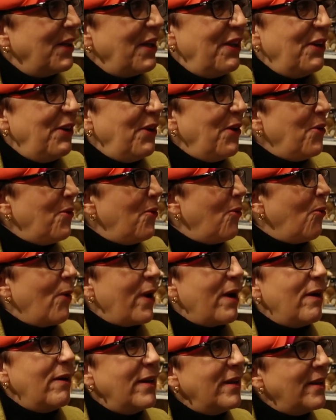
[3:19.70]
you know,
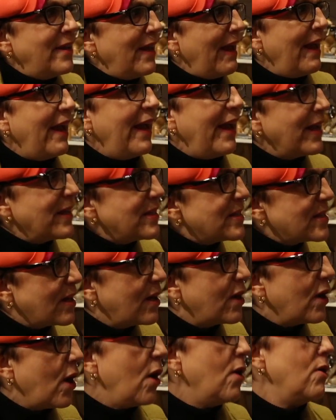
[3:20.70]
where did the hats
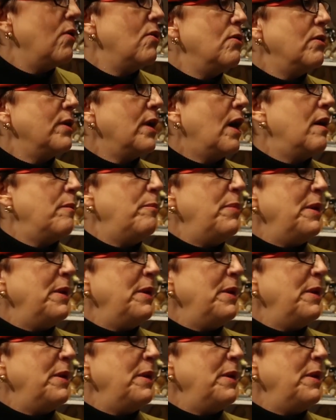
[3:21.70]
go? Are